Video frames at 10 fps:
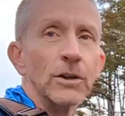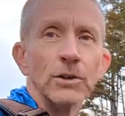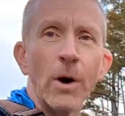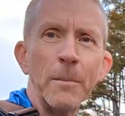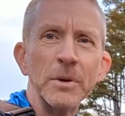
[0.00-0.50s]

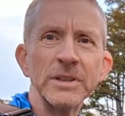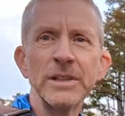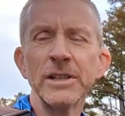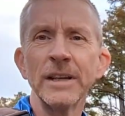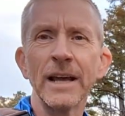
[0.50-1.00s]
So I'm
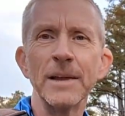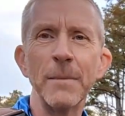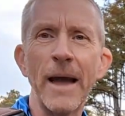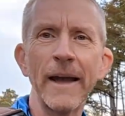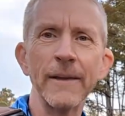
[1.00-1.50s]
positioned at the
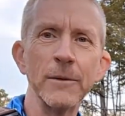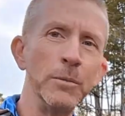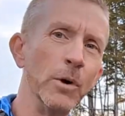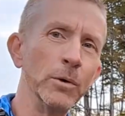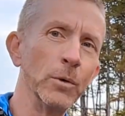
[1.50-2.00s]
back of the
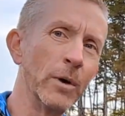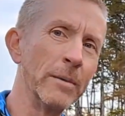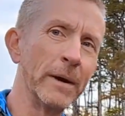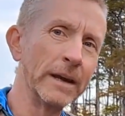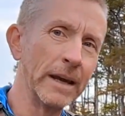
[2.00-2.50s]
boat the way
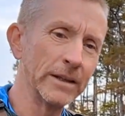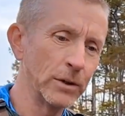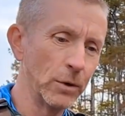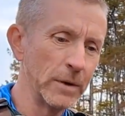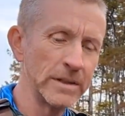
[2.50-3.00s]
my guests
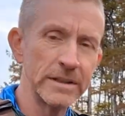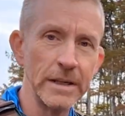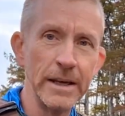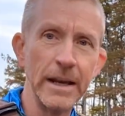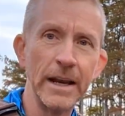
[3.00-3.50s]
always
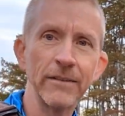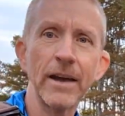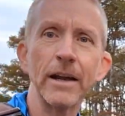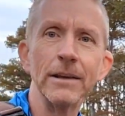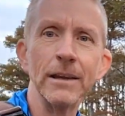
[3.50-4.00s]
sit, and I've
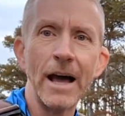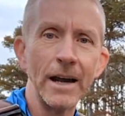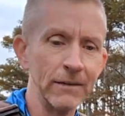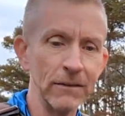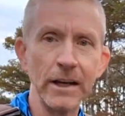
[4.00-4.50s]
got a
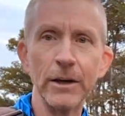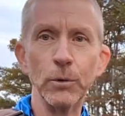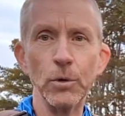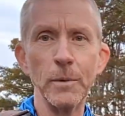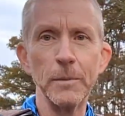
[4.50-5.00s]
lot of leg
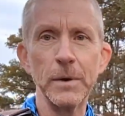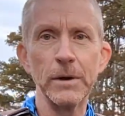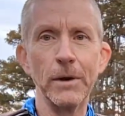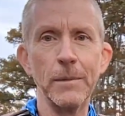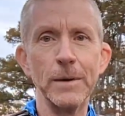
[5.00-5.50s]
room up
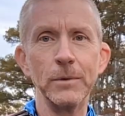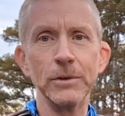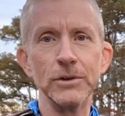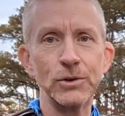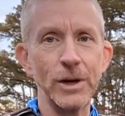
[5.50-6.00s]
here. I'm able
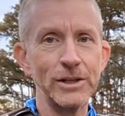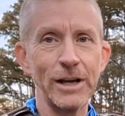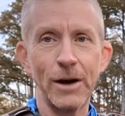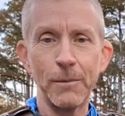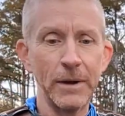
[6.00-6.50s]
to stretch
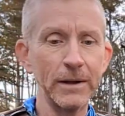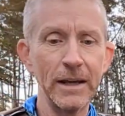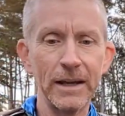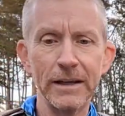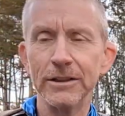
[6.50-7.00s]
out my
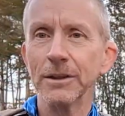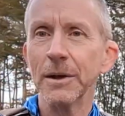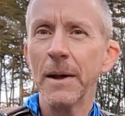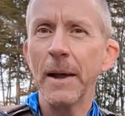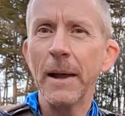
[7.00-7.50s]
legs,
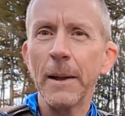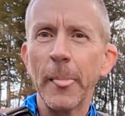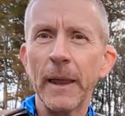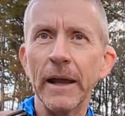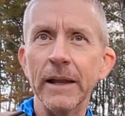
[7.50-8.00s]

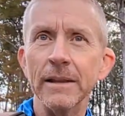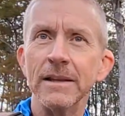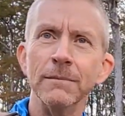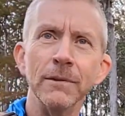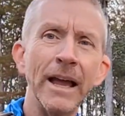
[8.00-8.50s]
and
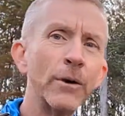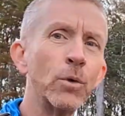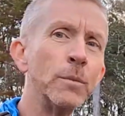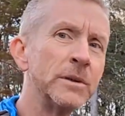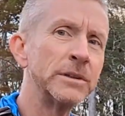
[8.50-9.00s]
leg
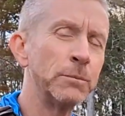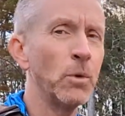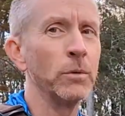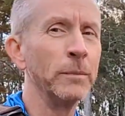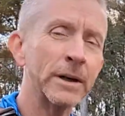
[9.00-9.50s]
room is
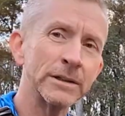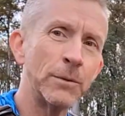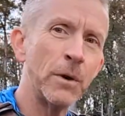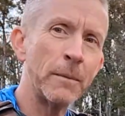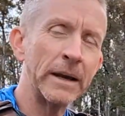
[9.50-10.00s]
important because I
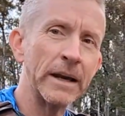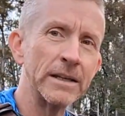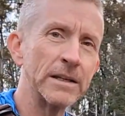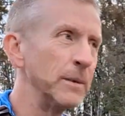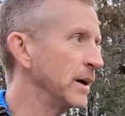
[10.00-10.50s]
want my
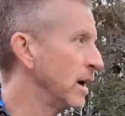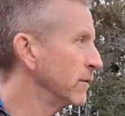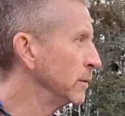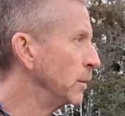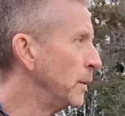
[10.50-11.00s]
guests to be
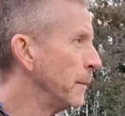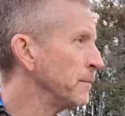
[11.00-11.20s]
comfortable.